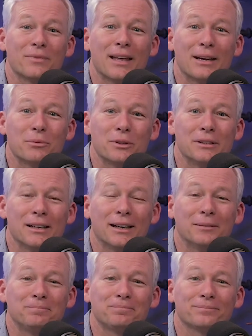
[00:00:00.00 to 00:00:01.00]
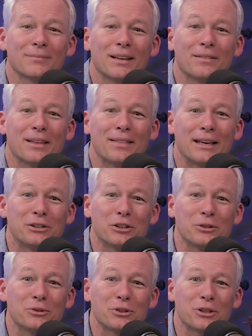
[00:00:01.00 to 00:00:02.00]
they would um, that they
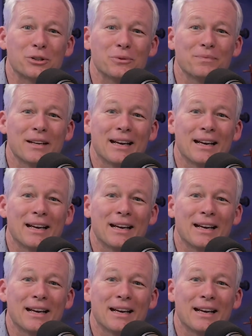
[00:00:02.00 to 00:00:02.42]
choose to.